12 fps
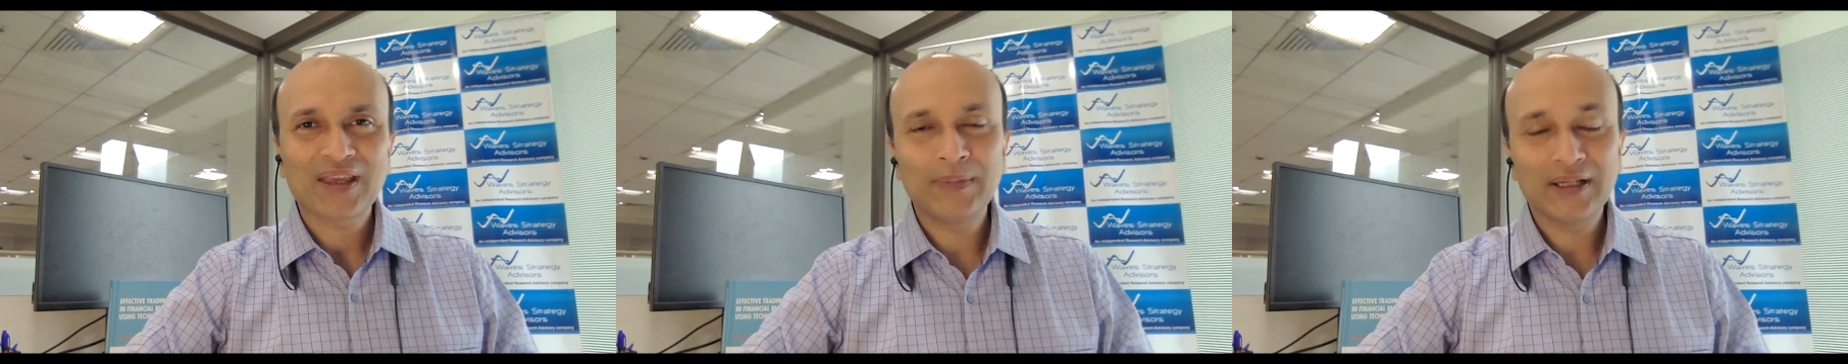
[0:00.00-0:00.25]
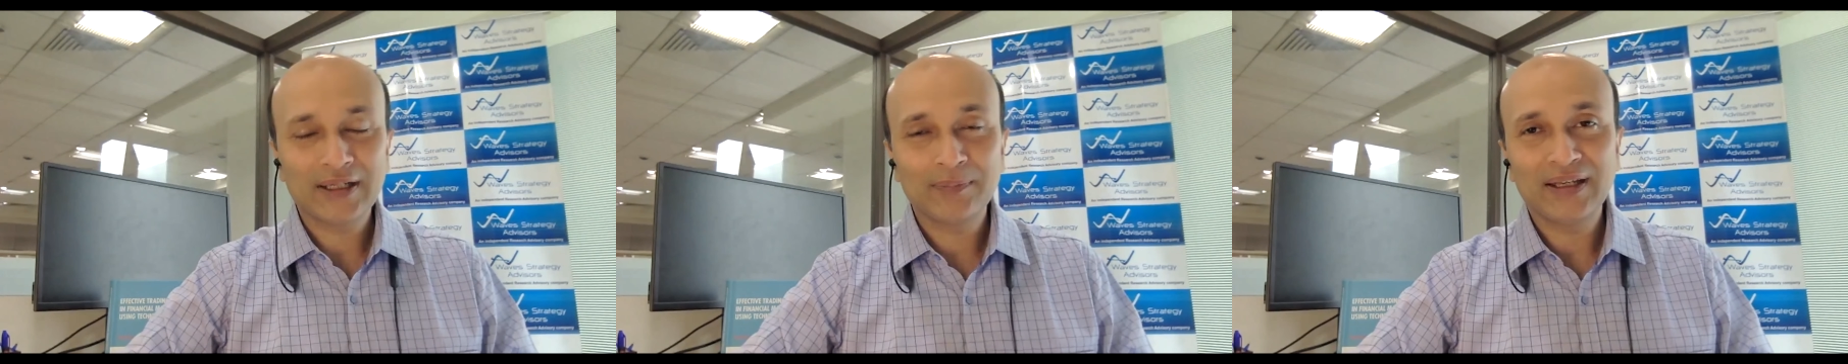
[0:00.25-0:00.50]

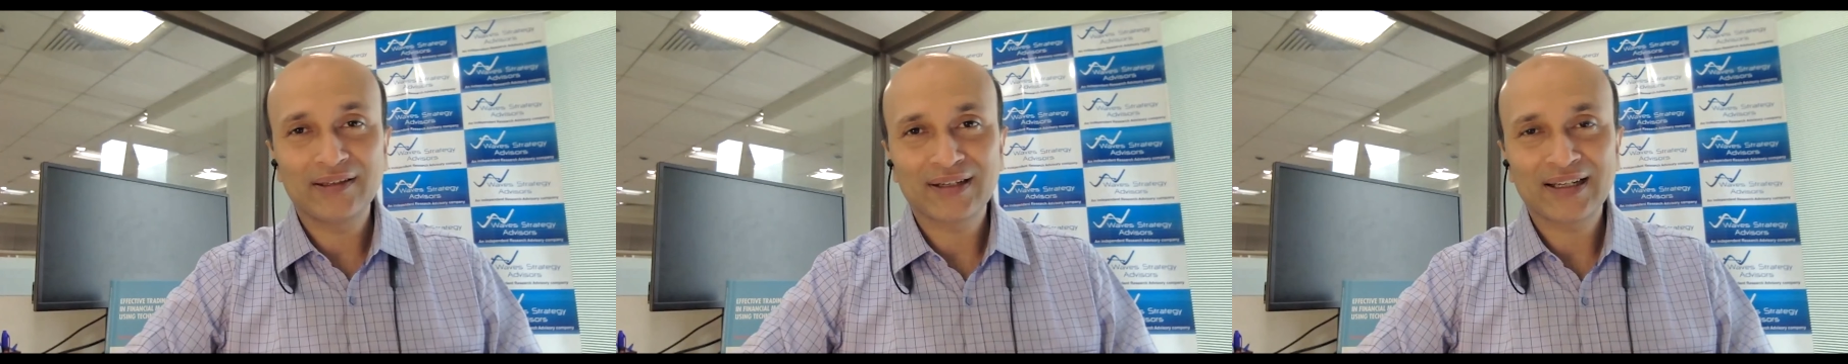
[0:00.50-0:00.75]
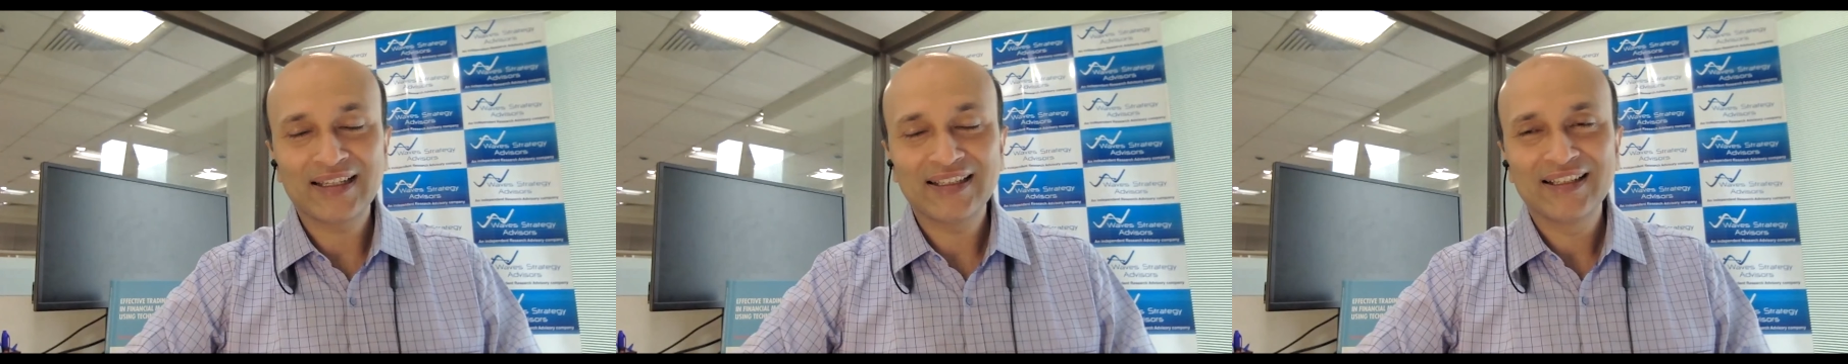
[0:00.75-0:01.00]
make it big,
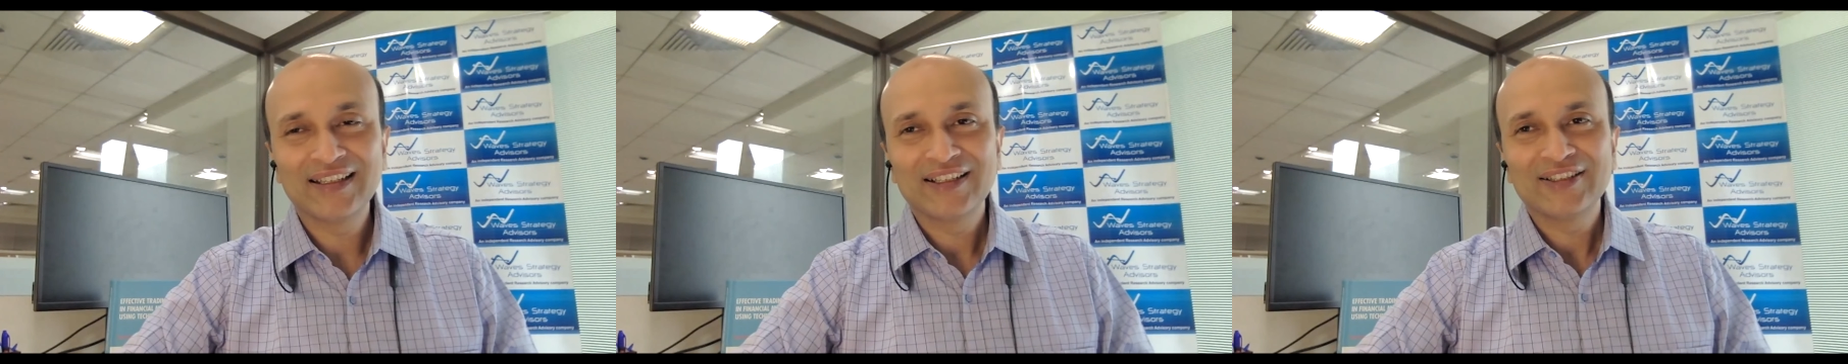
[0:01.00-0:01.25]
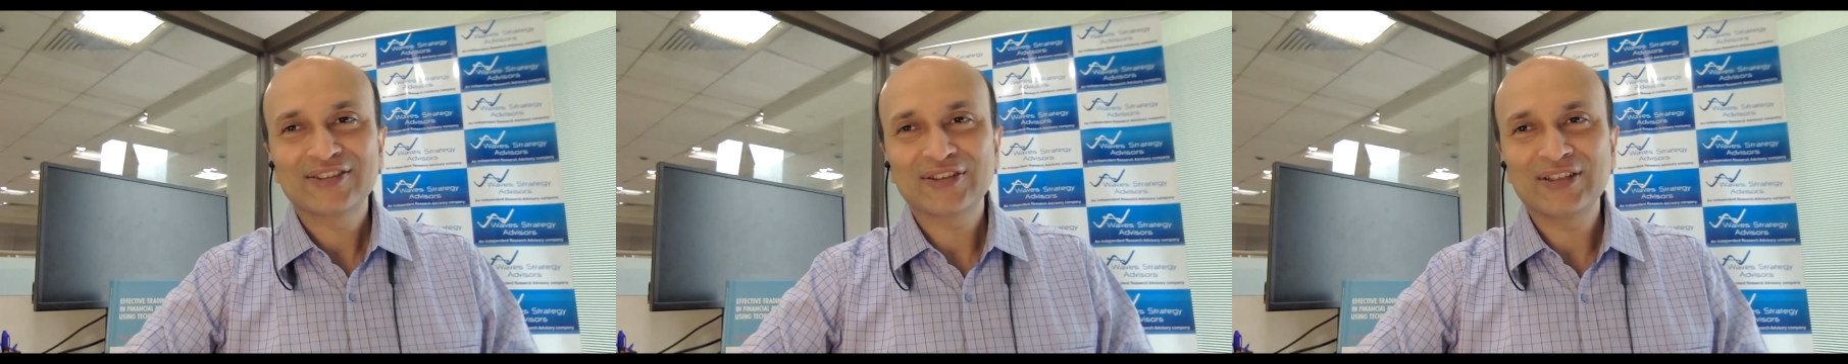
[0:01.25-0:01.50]
right?
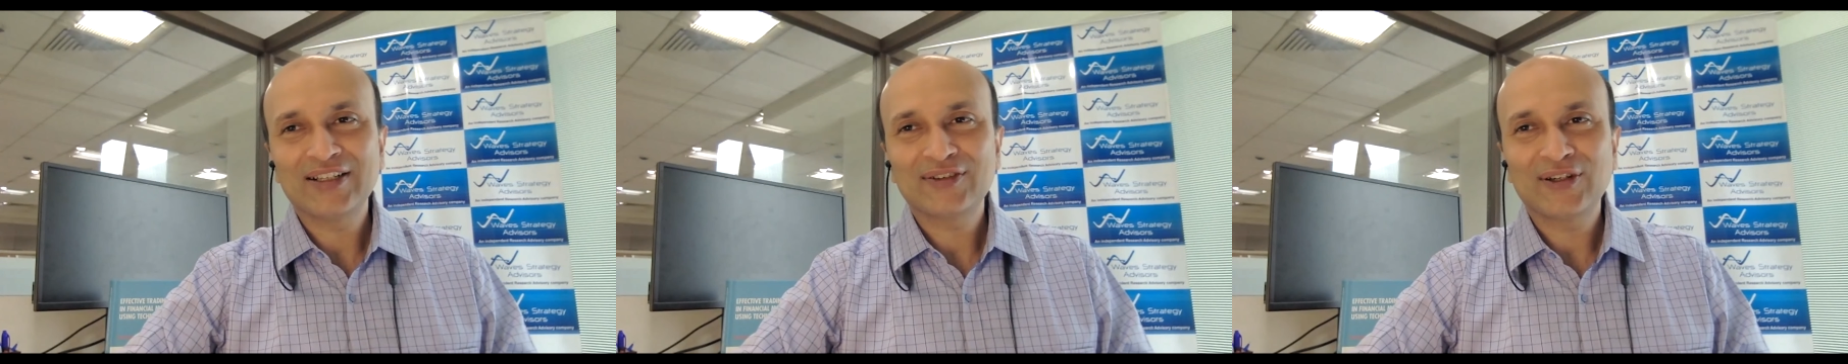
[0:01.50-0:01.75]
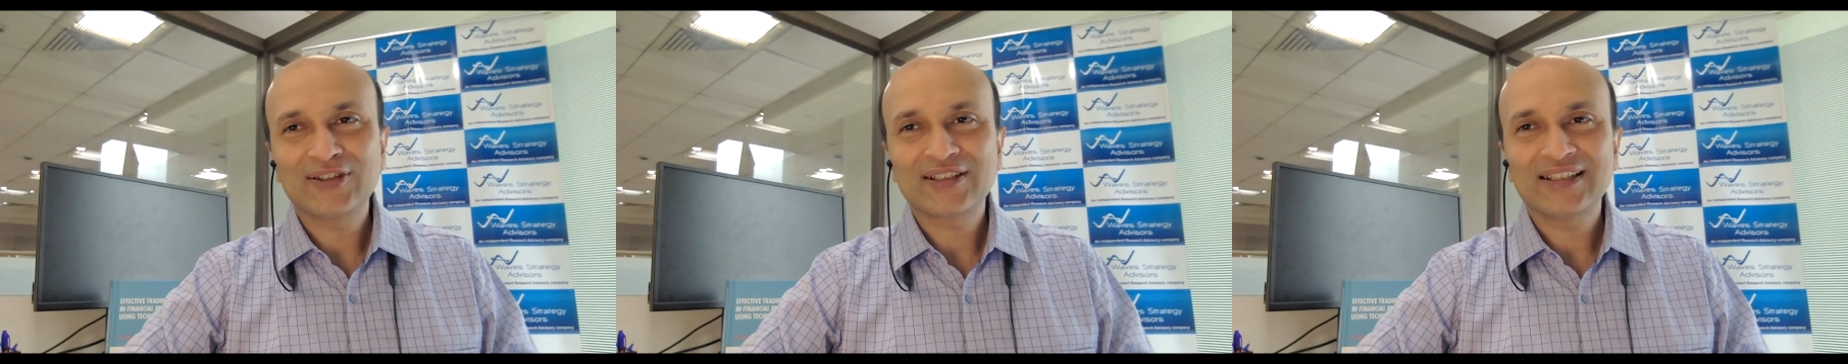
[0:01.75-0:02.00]
So that's
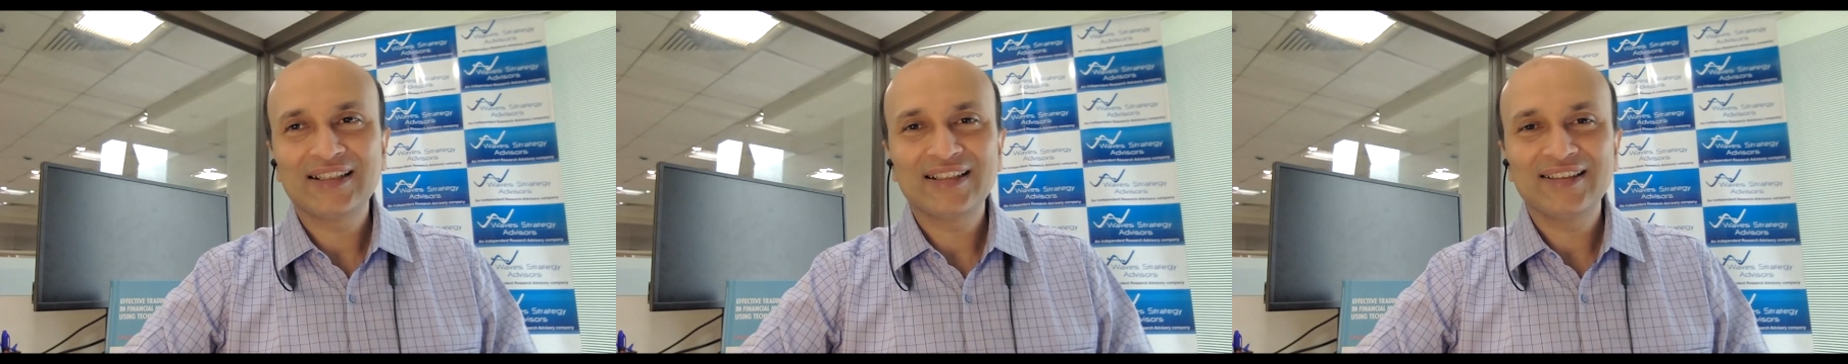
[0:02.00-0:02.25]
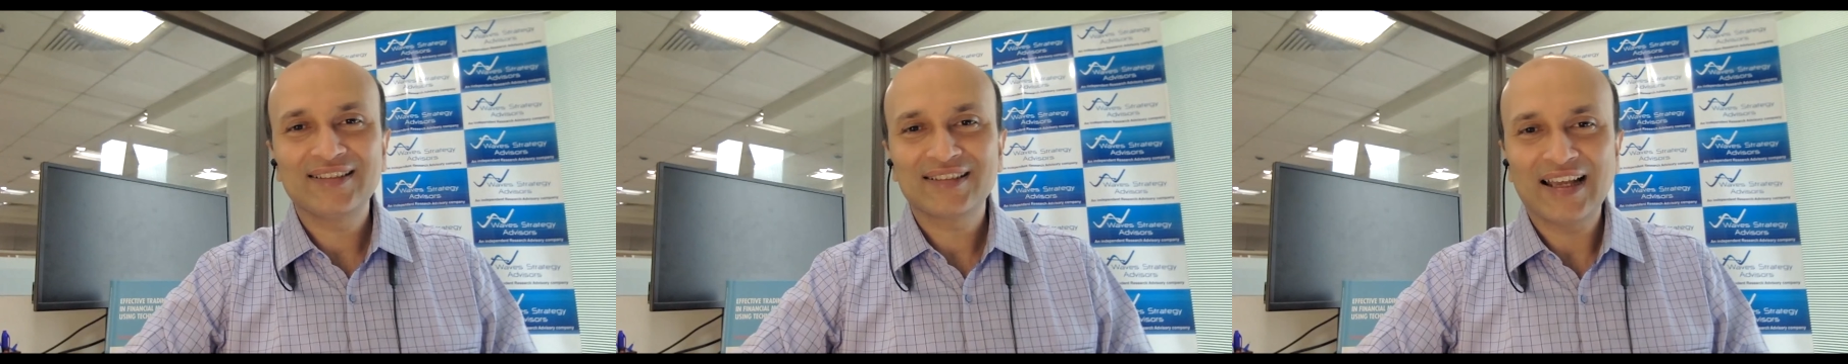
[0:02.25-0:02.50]
what it
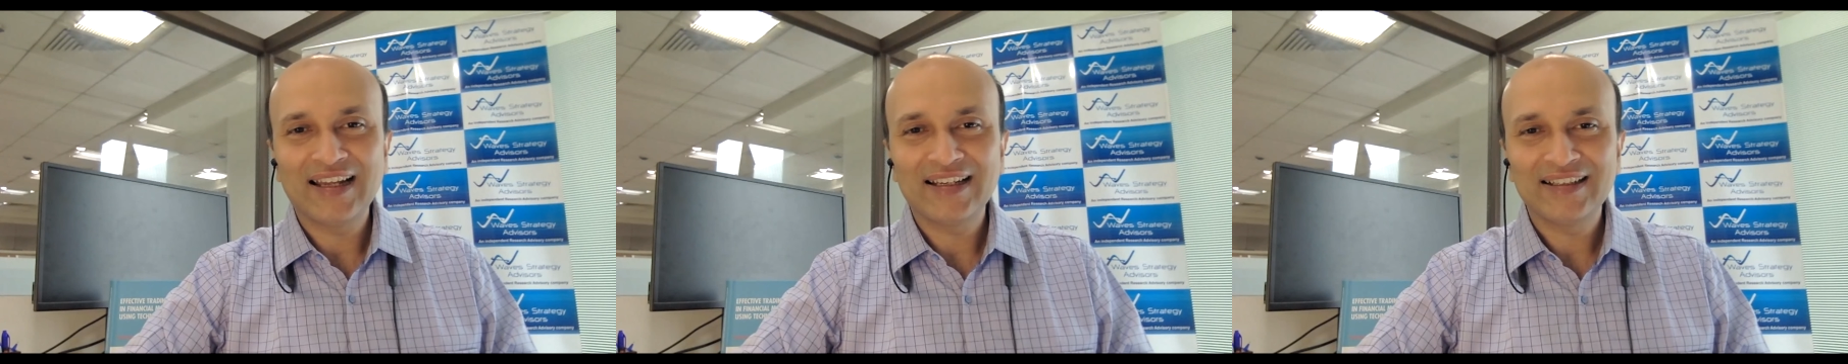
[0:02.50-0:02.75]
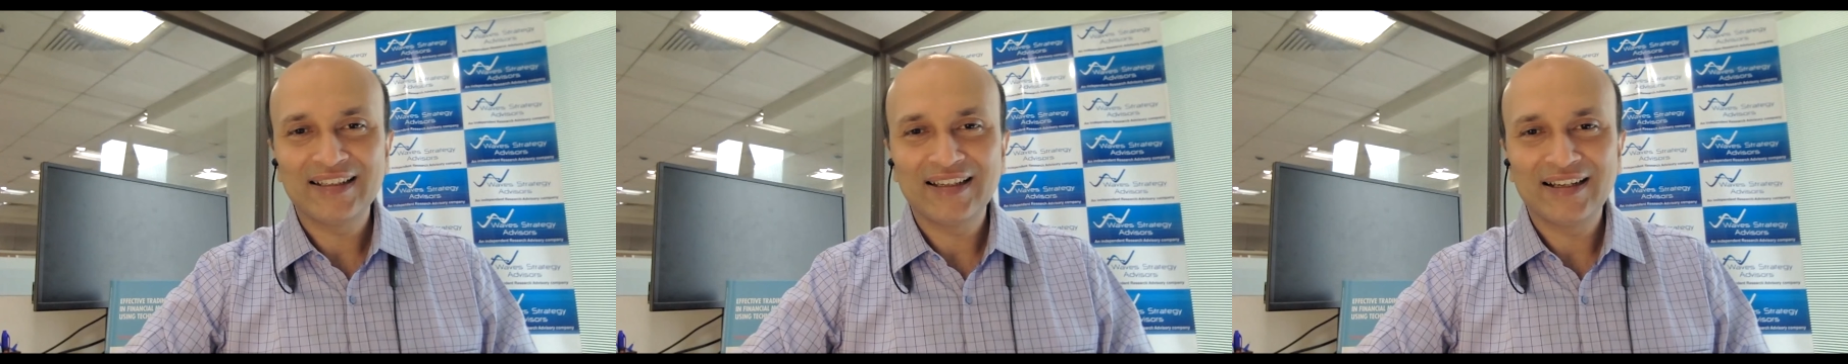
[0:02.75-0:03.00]
is.
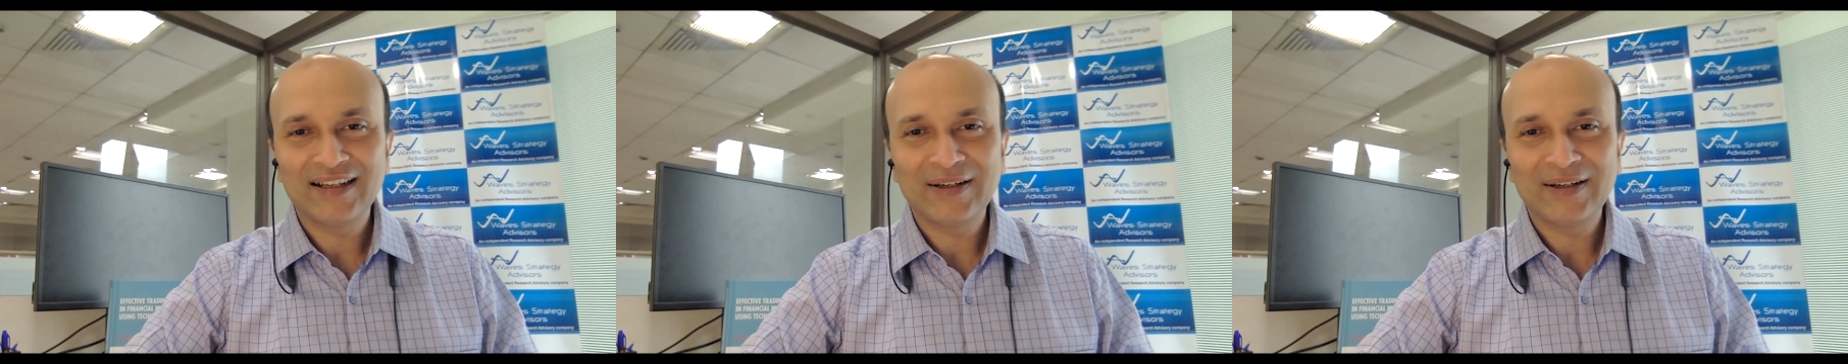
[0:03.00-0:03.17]
And